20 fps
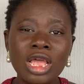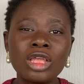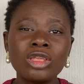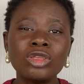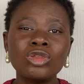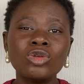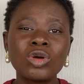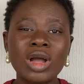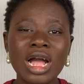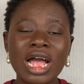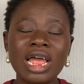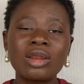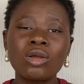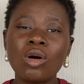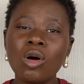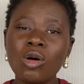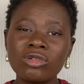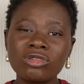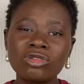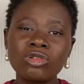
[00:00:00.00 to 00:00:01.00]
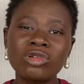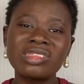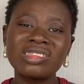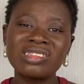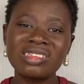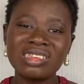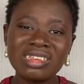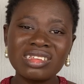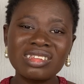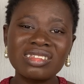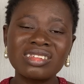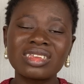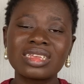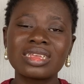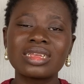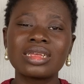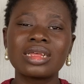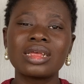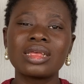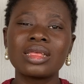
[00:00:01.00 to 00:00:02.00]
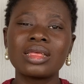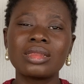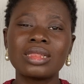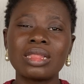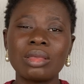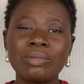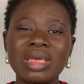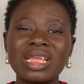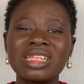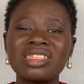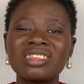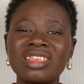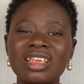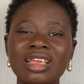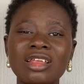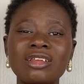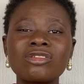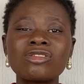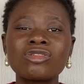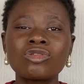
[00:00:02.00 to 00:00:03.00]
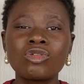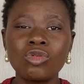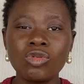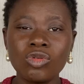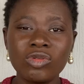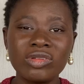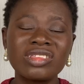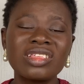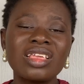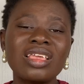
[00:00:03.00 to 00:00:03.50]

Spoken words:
you can also teach the maintained schools